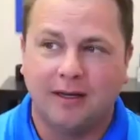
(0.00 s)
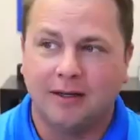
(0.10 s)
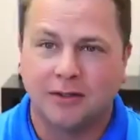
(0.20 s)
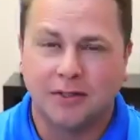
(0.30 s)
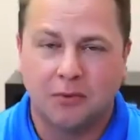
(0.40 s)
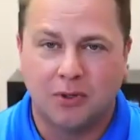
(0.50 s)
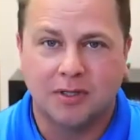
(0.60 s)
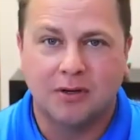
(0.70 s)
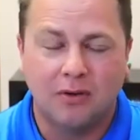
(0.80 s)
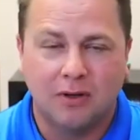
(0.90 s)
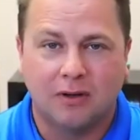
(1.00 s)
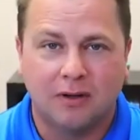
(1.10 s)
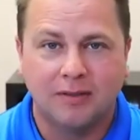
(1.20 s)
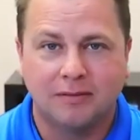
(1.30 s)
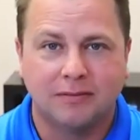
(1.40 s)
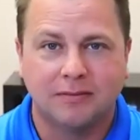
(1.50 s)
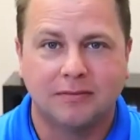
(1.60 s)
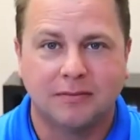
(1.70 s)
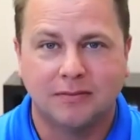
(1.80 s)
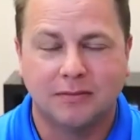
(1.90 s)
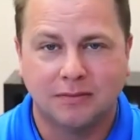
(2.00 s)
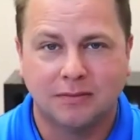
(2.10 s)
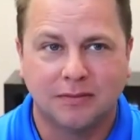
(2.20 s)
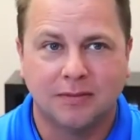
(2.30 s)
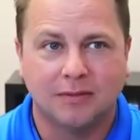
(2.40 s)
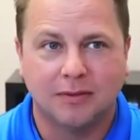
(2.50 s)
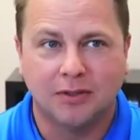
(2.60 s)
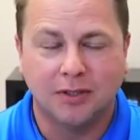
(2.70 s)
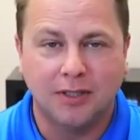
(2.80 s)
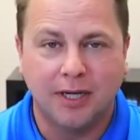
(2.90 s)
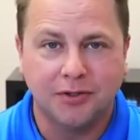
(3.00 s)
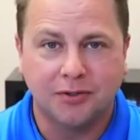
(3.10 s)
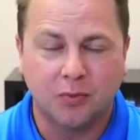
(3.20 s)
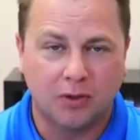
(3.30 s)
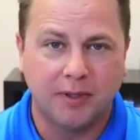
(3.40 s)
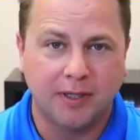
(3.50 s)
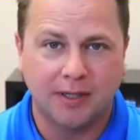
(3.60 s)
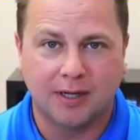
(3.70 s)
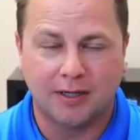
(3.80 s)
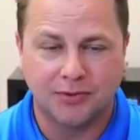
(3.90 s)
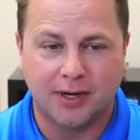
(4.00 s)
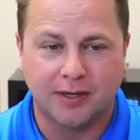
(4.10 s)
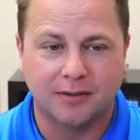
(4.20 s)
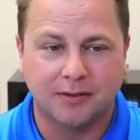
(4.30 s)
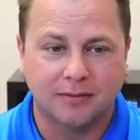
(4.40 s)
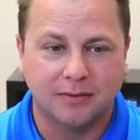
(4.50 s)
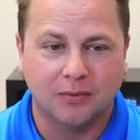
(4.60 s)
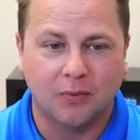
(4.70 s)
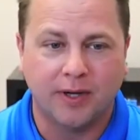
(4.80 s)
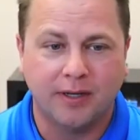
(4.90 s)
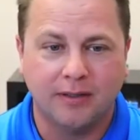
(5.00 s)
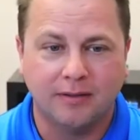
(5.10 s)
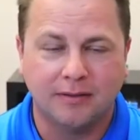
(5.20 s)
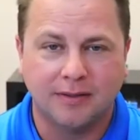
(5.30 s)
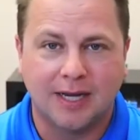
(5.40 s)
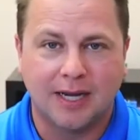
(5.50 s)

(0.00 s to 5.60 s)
looks at what's going on. Good-natured, meaning contractor, when he dives